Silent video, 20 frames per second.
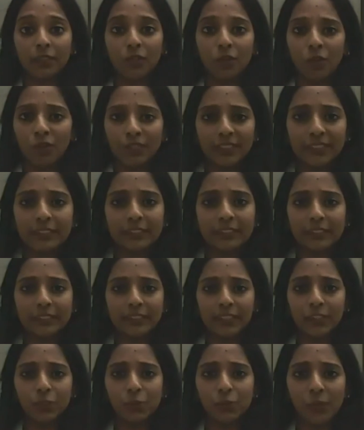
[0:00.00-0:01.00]
noisy
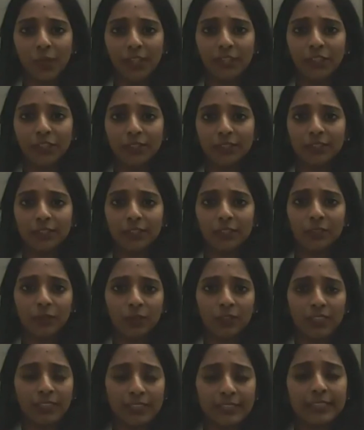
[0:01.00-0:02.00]
situation or
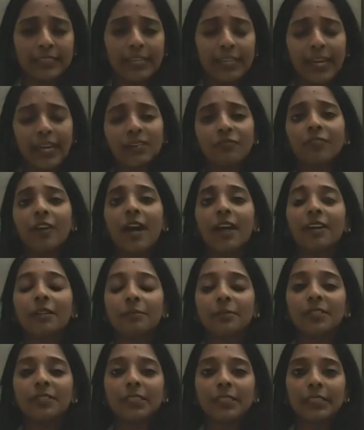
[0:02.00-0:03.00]
listening
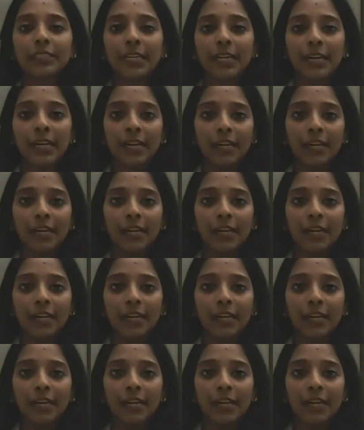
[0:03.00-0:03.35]
environment,